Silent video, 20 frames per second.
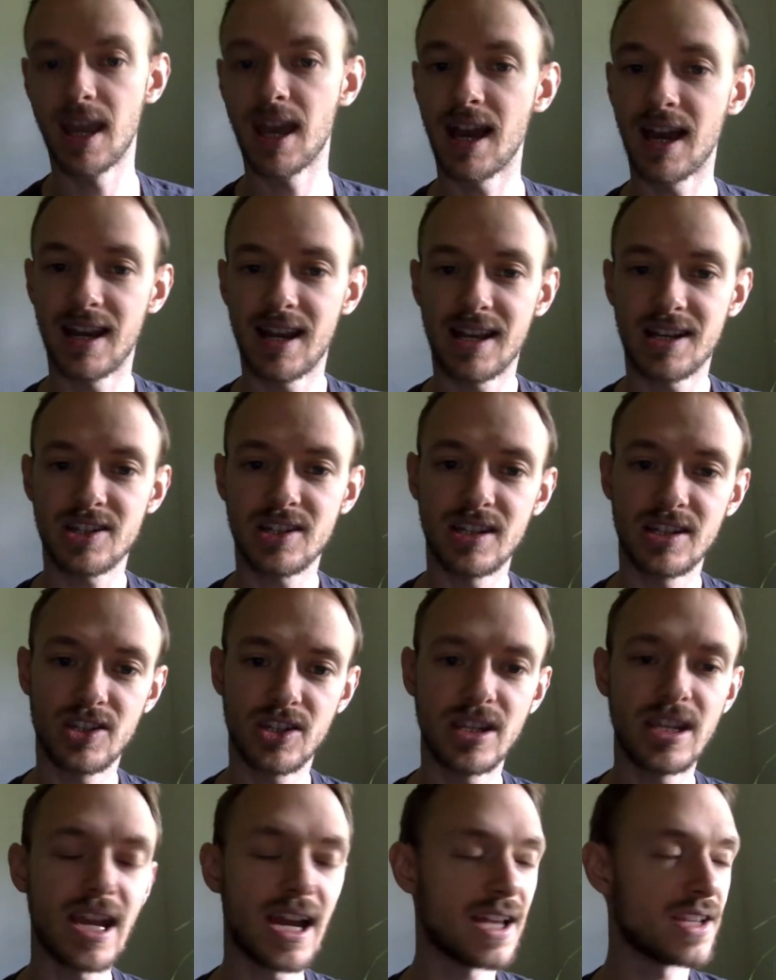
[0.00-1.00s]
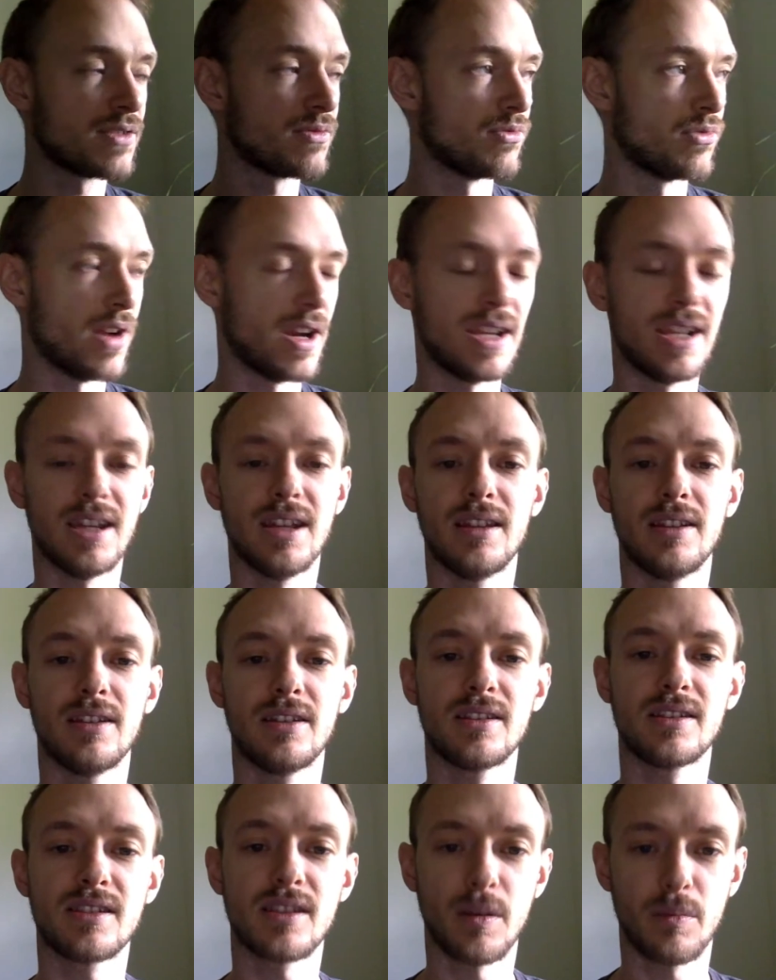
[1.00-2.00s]
And actually she has Reddit
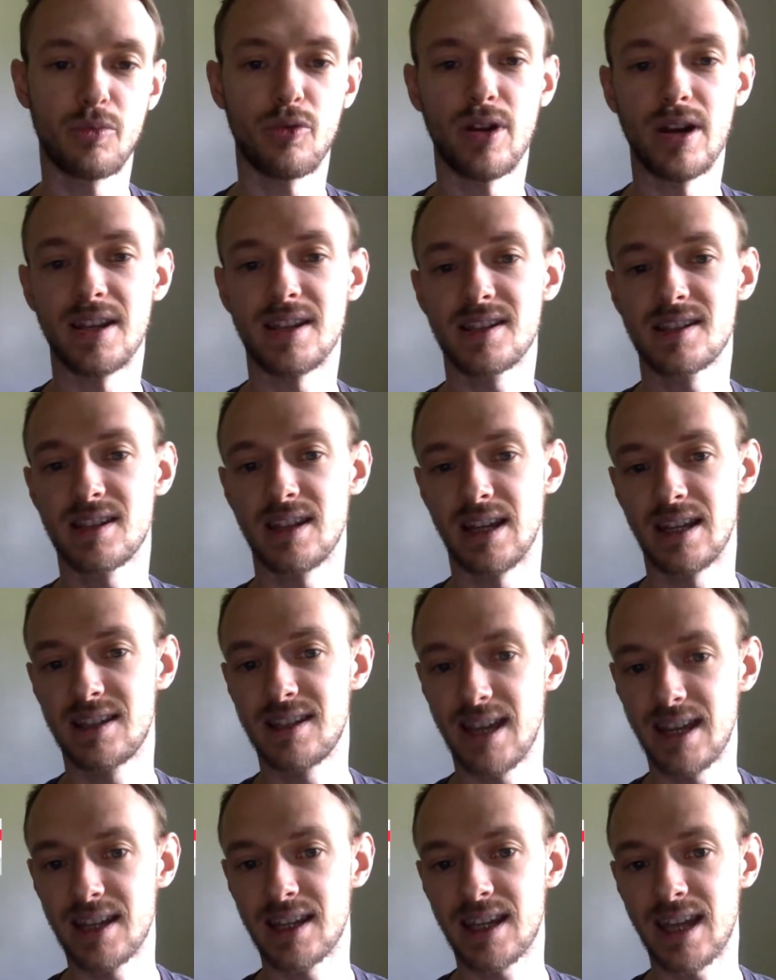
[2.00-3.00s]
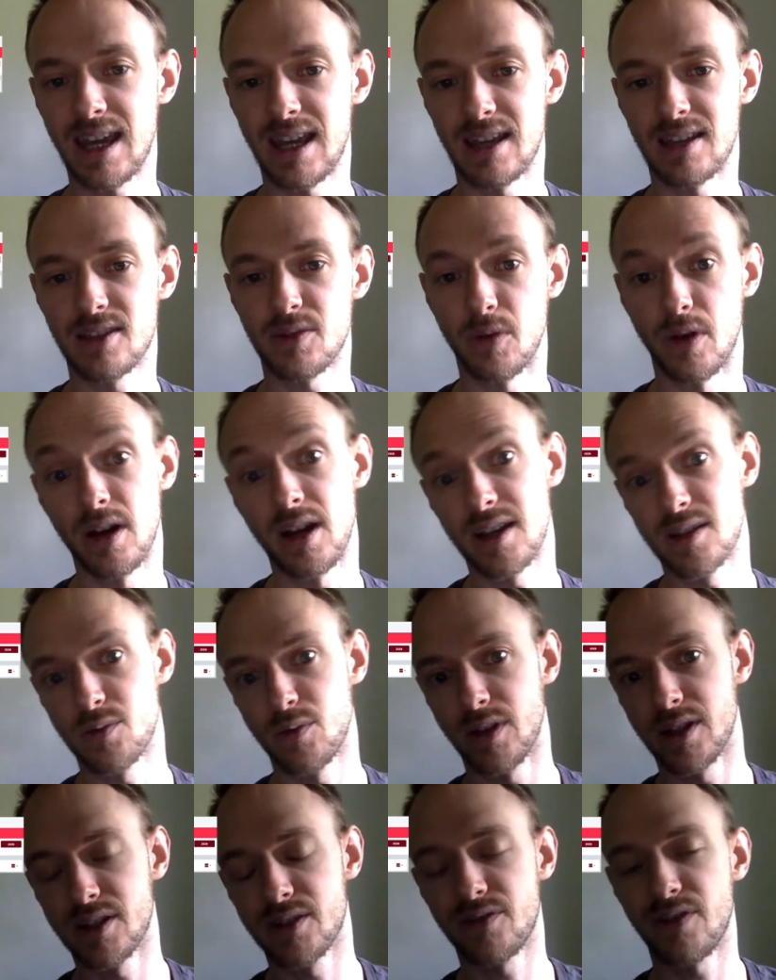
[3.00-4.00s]
subreddits that are dedicated to her, as
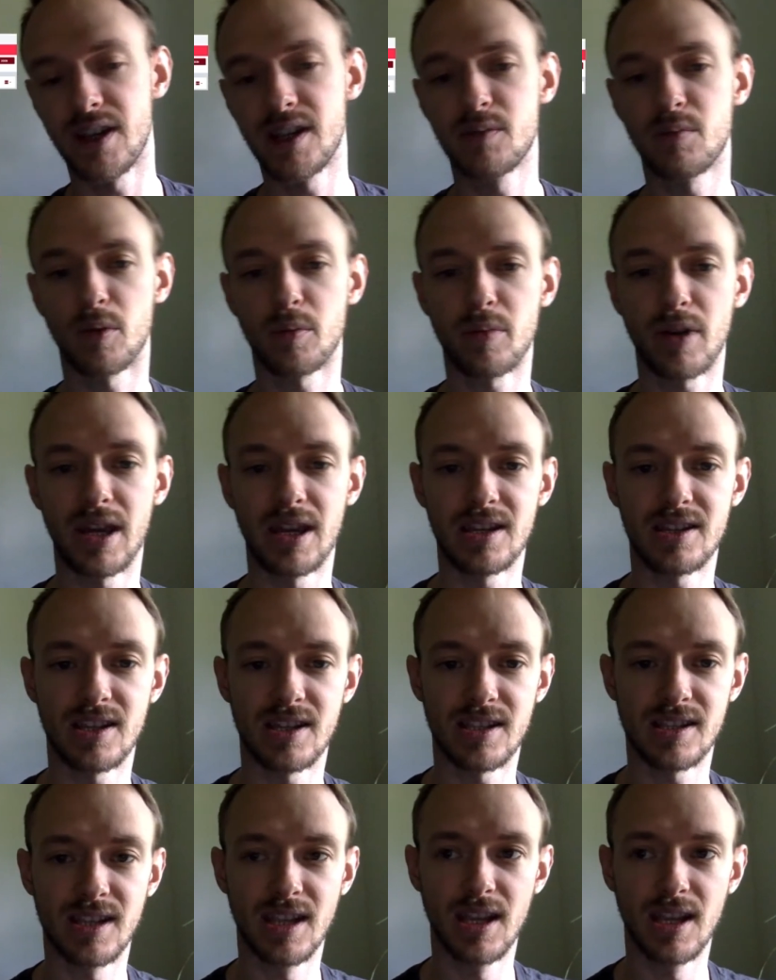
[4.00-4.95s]
well as Facebook pages